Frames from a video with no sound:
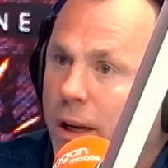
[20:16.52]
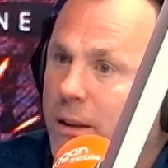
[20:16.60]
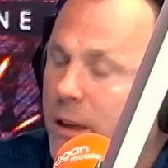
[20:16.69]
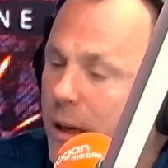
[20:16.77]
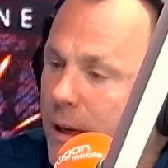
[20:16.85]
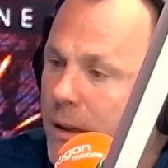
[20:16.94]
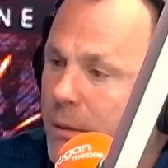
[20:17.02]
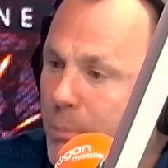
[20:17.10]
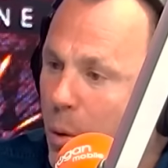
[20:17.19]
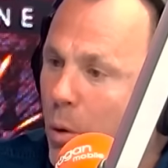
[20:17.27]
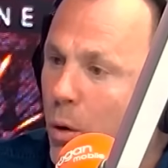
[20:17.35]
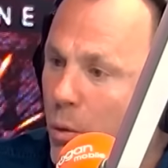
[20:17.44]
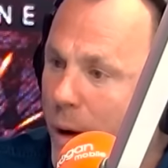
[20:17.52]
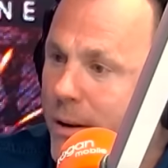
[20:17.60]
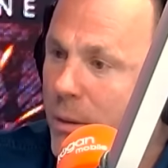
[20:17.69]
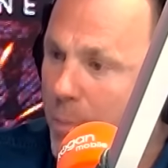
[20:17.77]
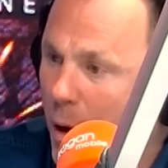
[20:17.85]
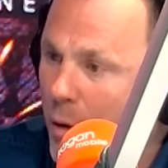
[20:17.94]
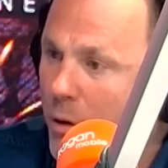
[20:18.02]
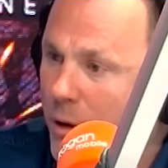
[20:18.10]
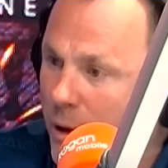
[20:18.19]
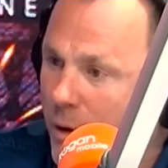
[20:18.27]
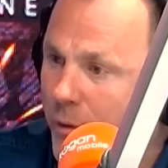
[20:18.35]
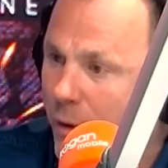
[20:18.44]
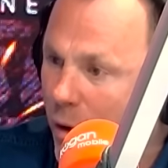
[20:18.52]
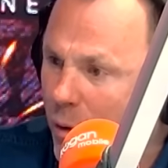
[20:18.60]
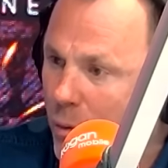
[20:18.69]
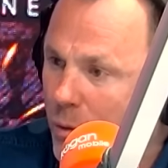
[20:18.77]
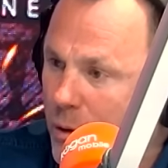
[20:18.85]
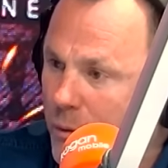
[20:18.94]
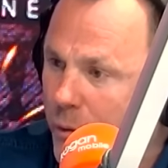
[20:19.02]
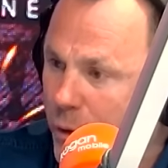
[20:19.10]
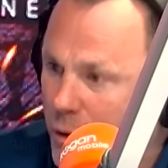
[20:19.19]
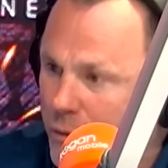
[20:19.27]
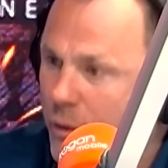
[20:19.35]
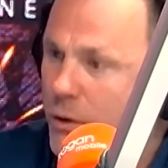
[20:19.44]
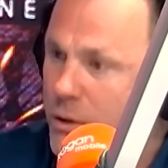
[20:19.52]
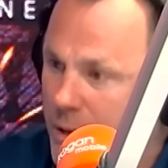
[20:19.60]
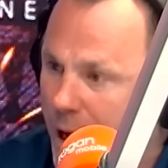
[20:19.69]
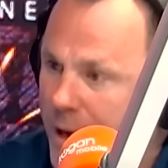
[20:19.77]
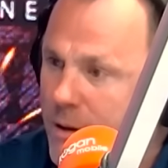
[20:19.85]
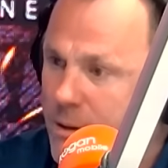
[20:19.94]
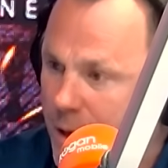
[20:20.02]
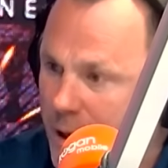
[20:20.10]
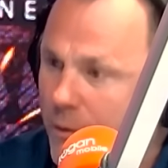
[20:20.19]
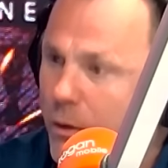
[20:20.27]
No, you get the poorer ranked opponent in the final. First versus eighth,